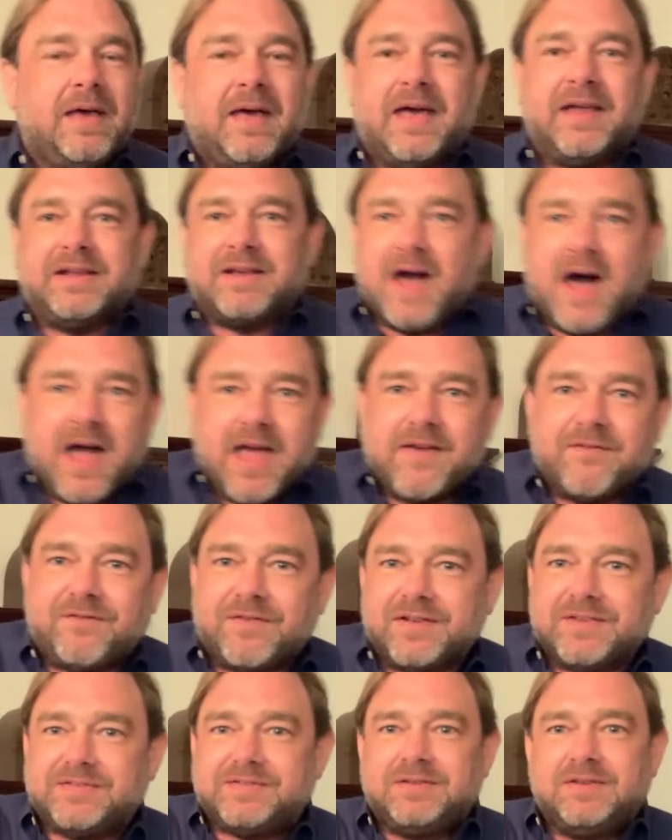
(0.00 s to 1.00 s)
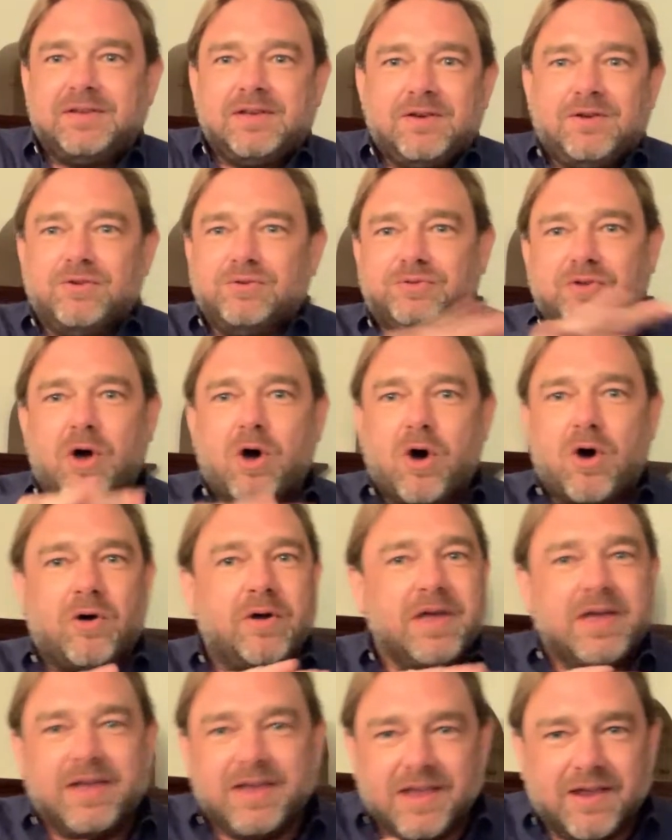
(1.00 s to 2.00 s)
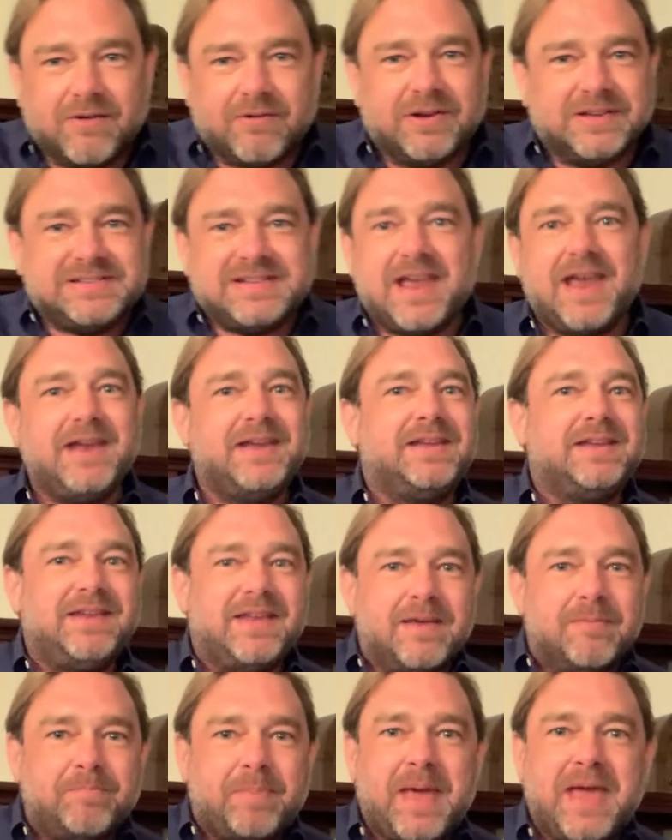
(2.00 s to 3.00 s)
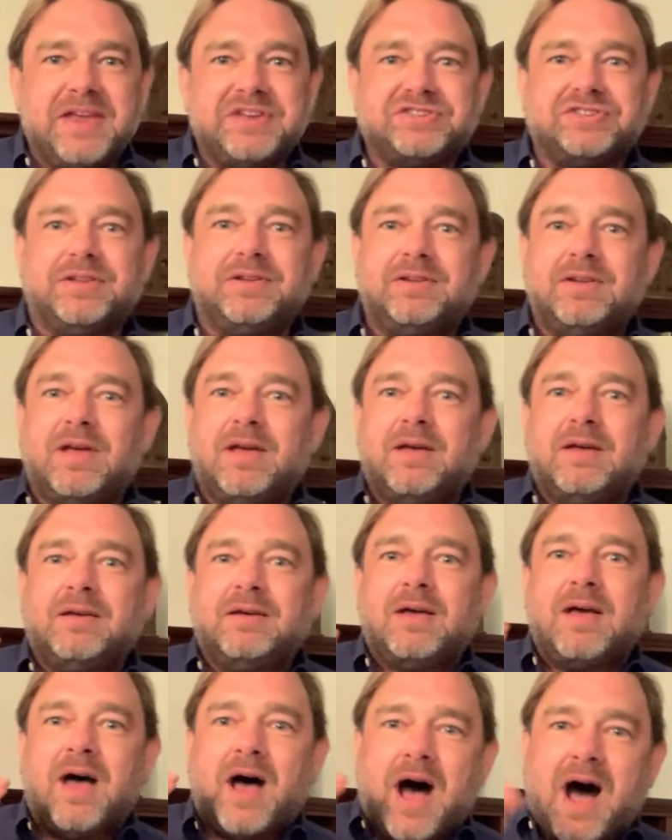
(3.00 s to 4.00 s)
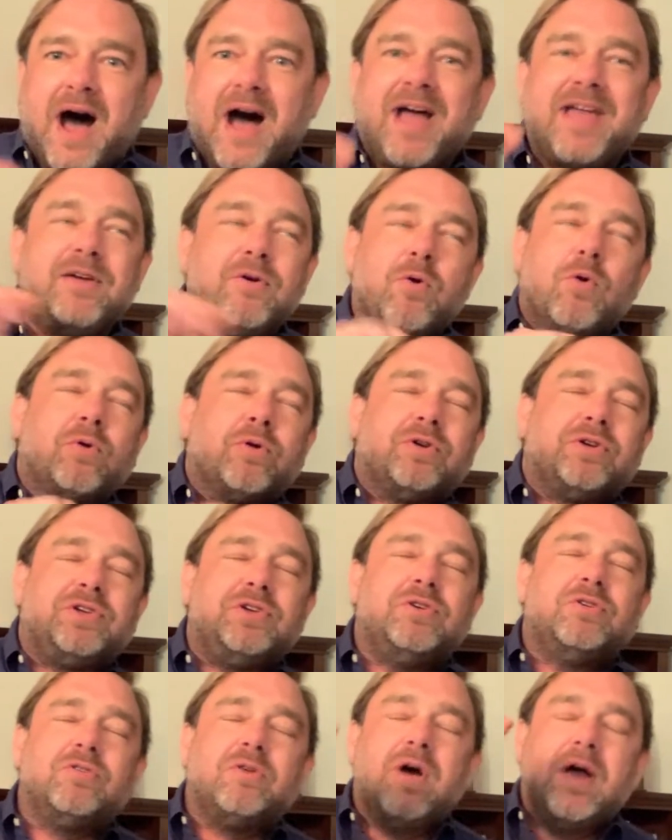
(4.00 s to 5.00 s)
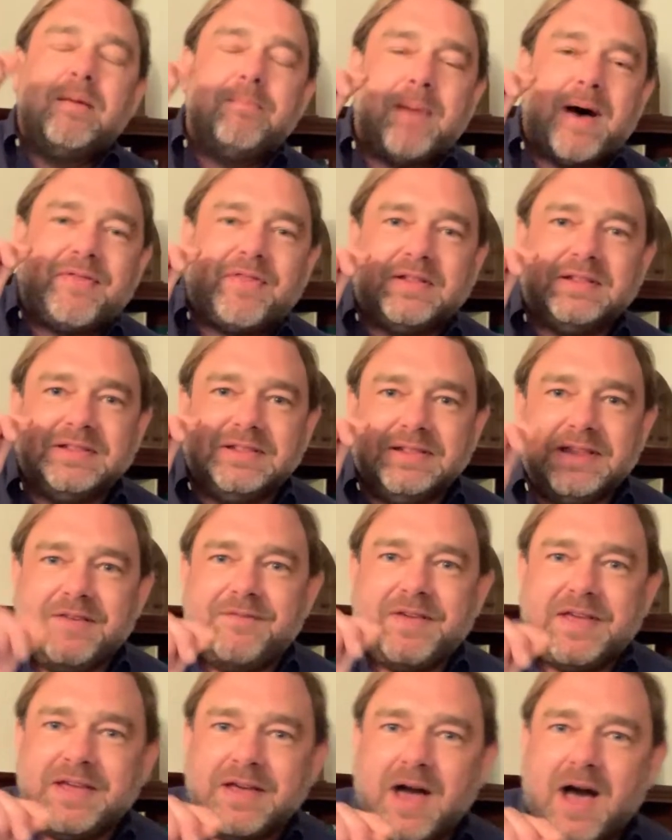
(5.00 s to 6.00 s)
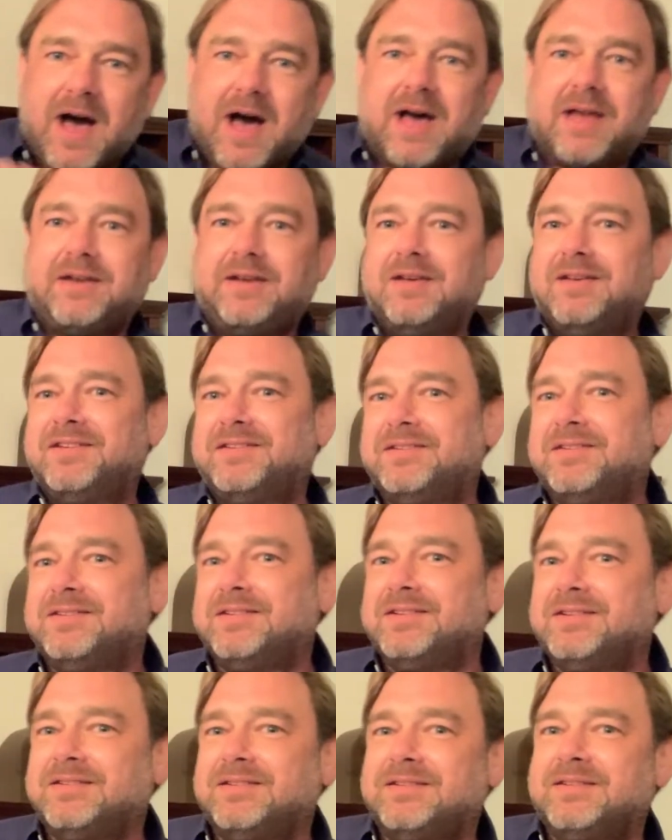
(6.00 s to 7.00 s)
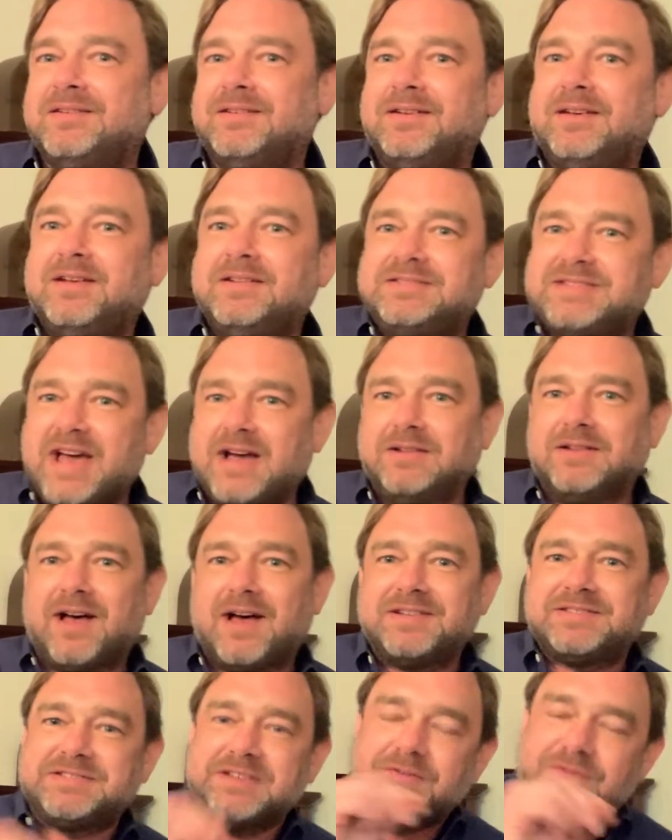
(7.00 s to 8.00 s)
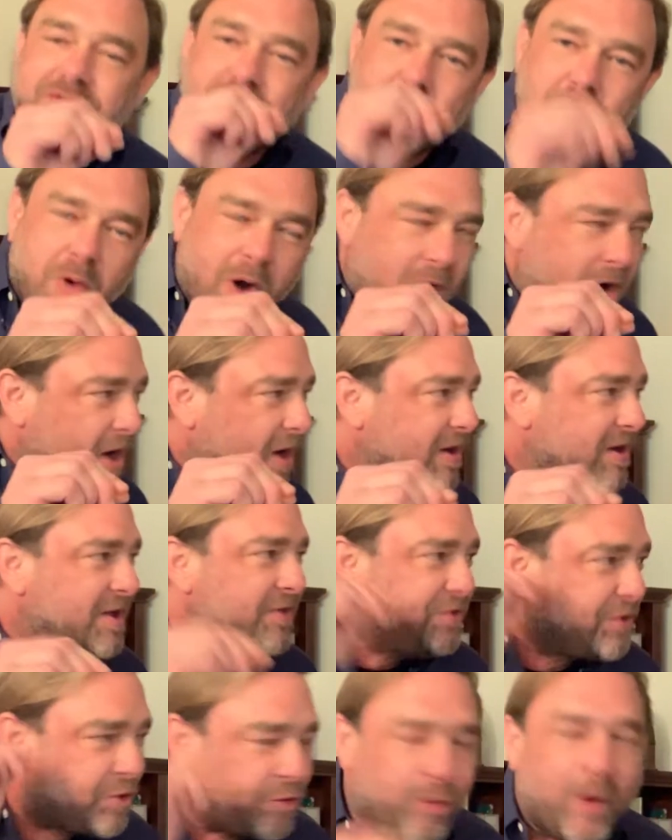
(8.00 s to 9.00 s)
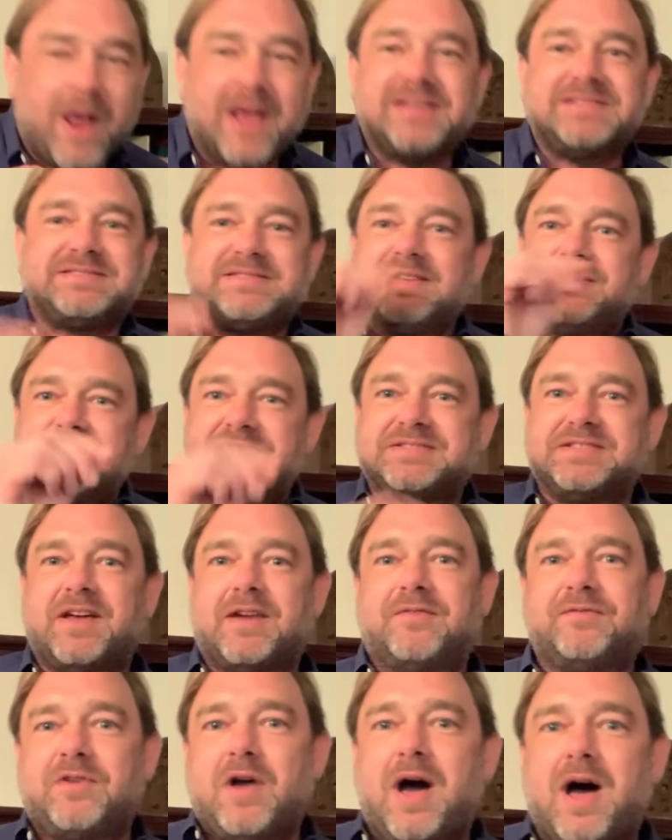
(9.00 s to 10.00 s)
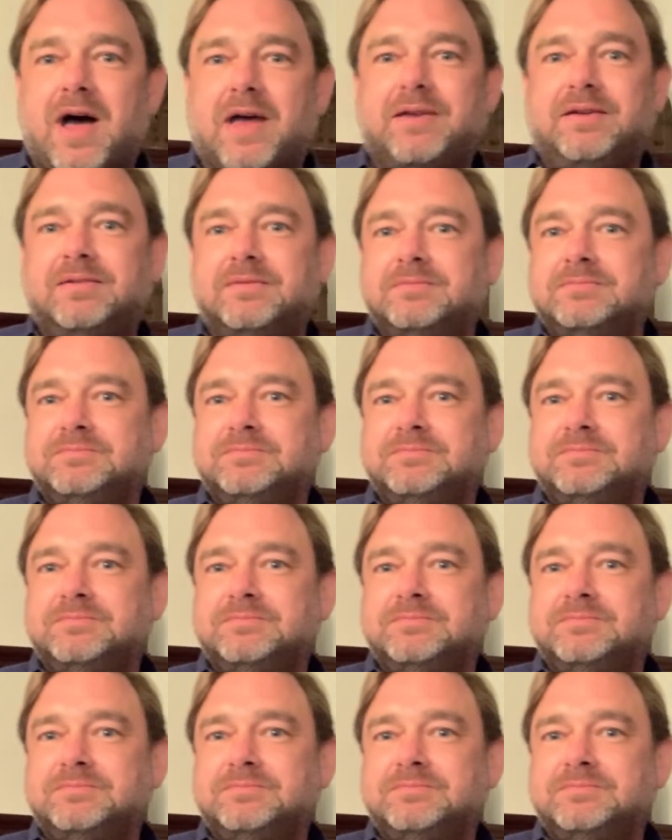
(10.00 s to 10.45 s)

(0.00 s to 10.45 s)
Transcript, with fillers: And Caiaphas, who's all irritated, impatient, I order you by the living God. Tell us if you are the Christ, the Son of God.